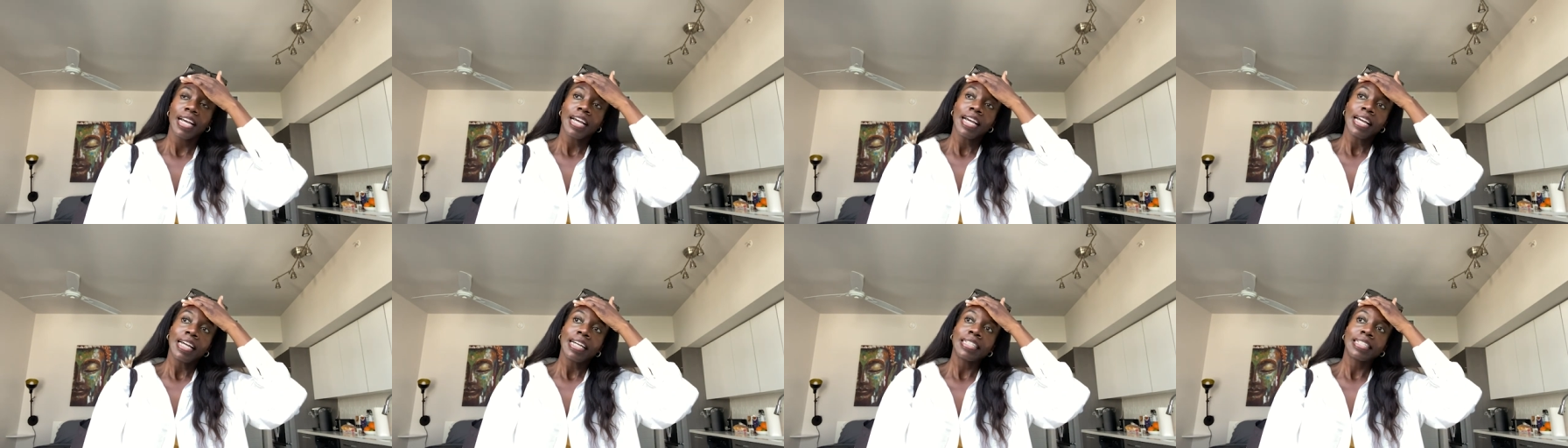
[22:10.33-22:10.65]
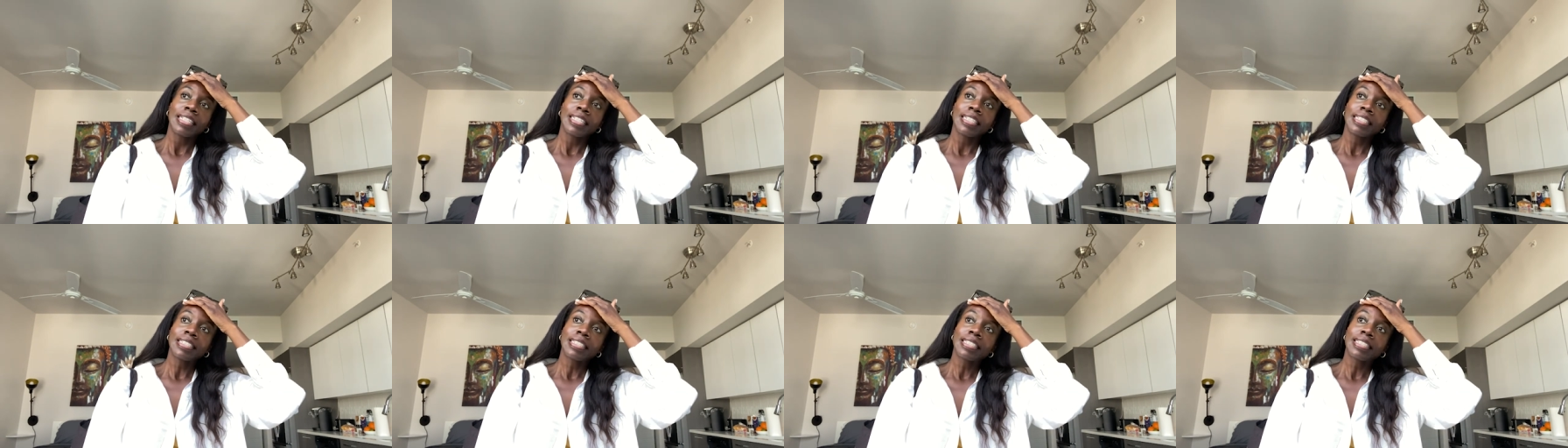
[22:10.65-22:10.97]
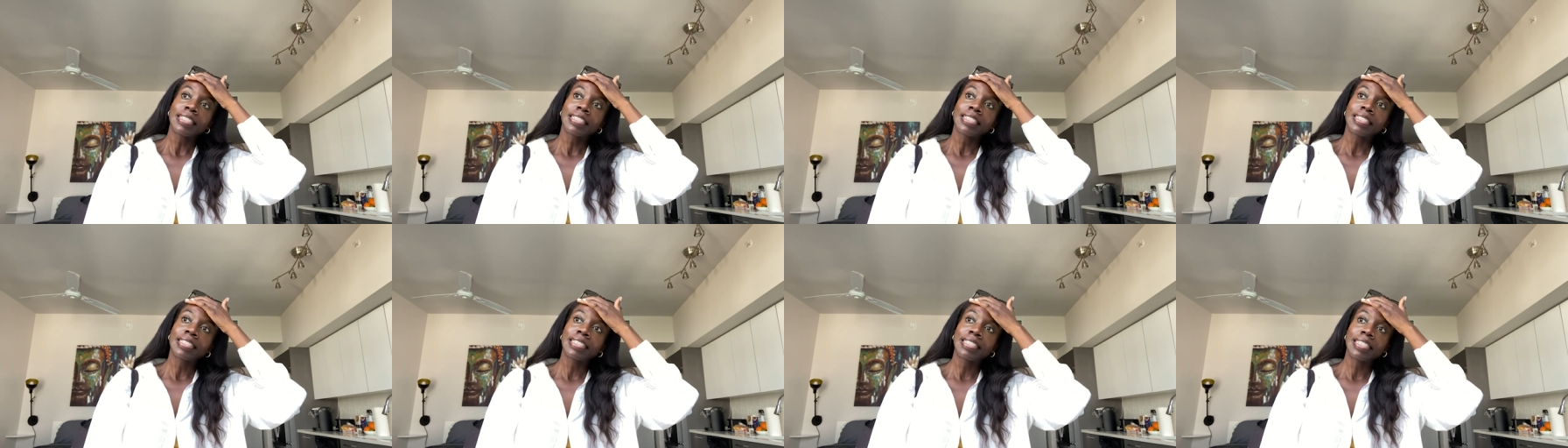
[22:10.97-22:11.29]
It didn't
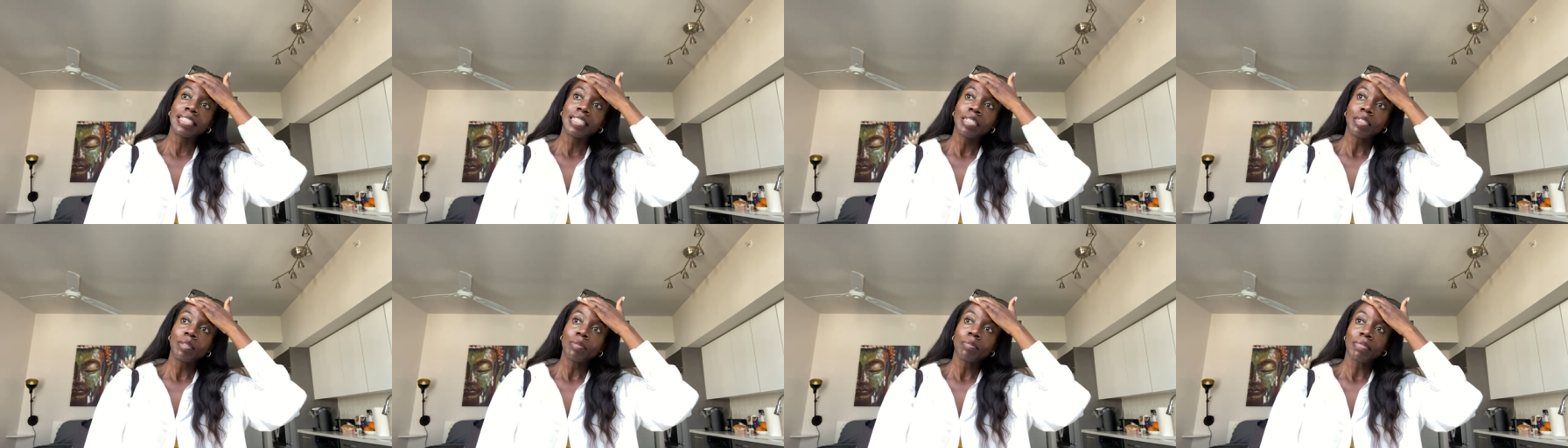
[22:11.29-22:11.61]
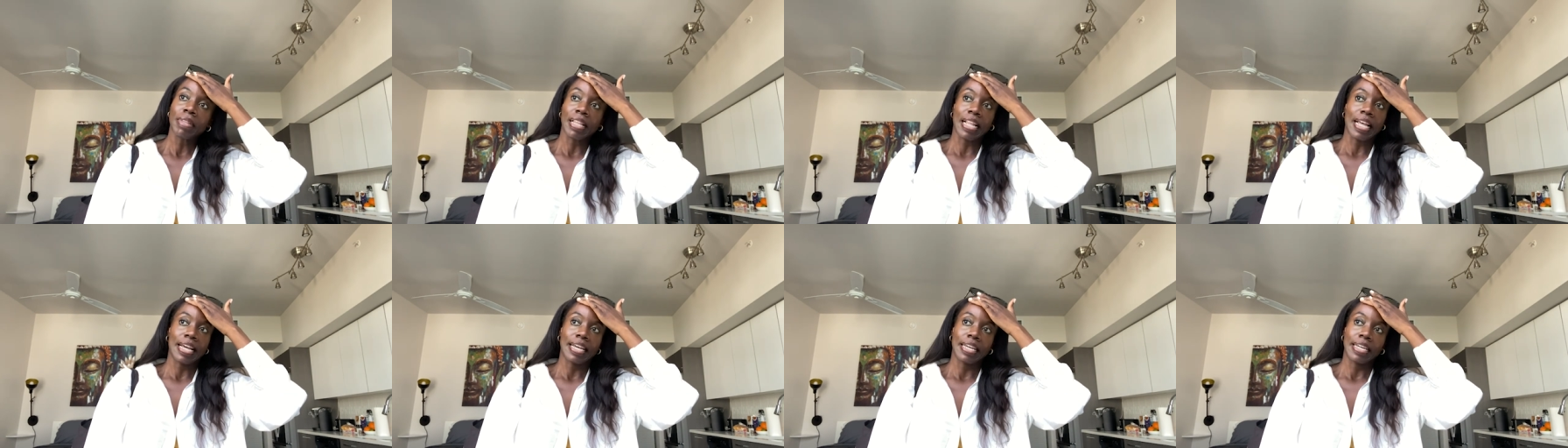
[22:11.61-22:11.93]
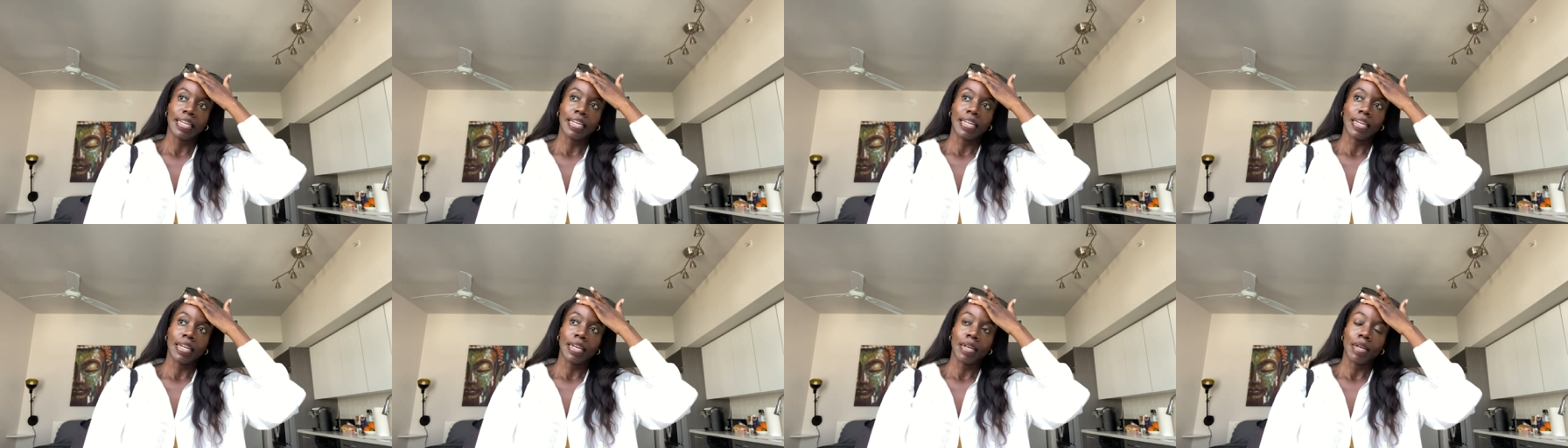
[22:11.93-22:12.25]
seem
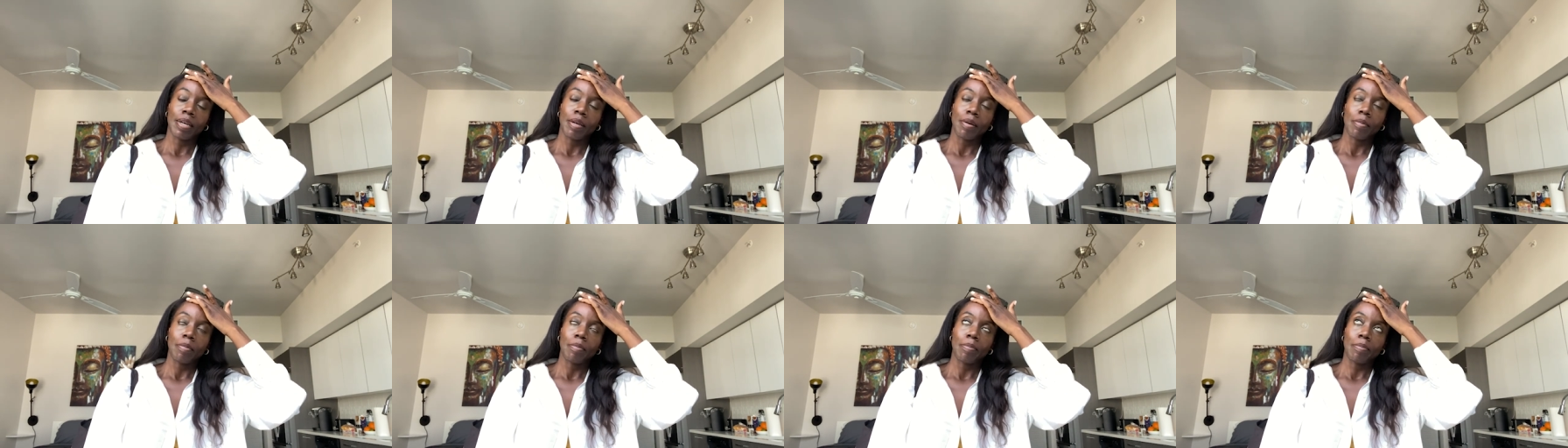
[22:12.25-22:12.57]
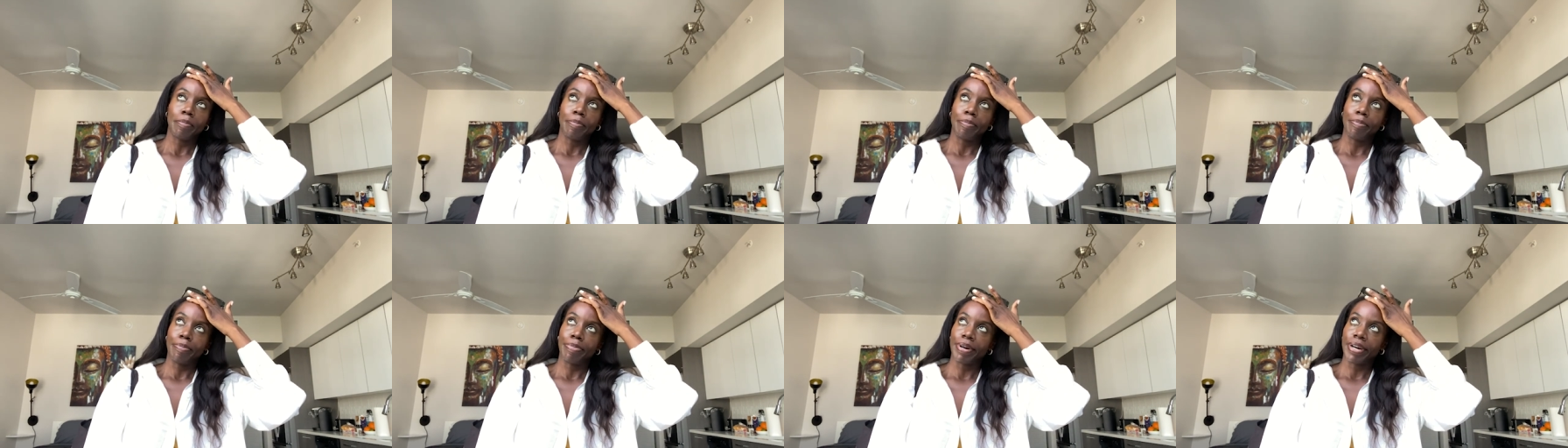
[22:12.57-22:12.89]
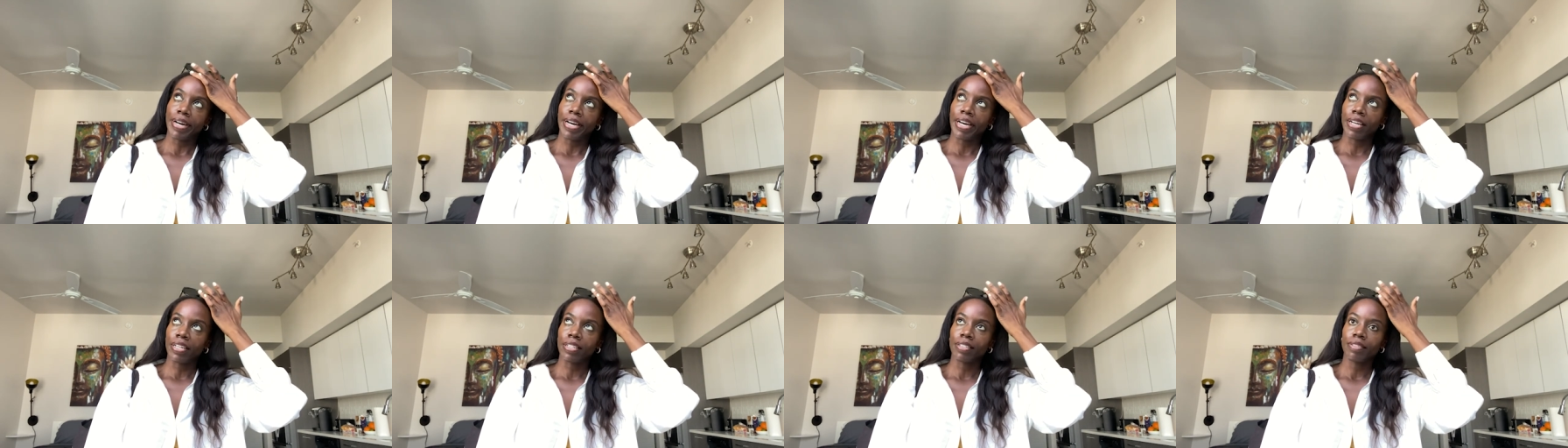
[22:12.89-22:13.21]
like it,
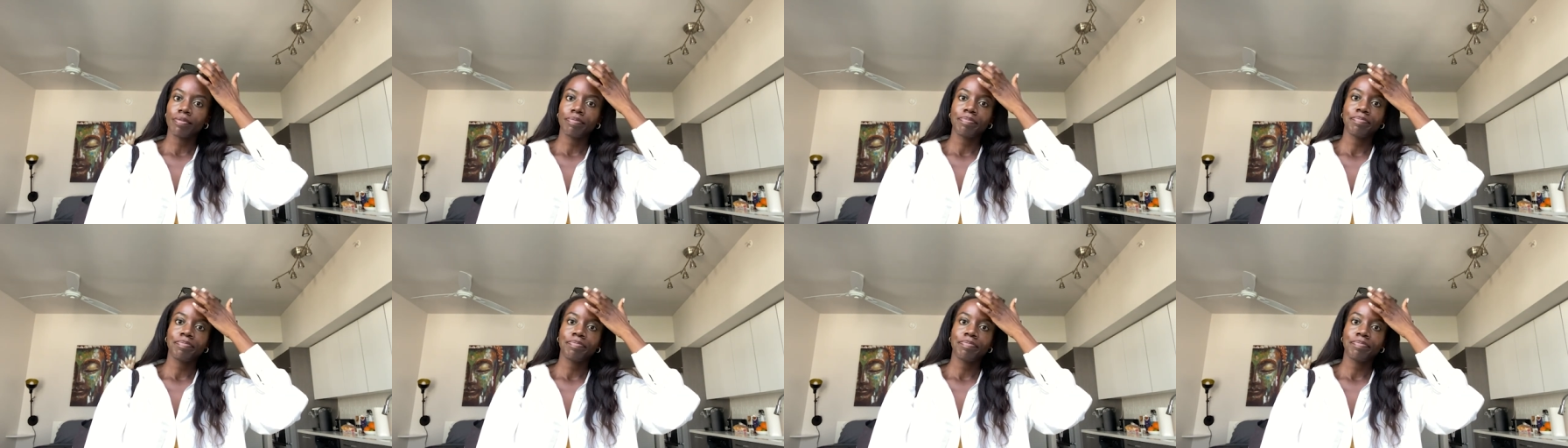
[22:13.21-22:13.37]
but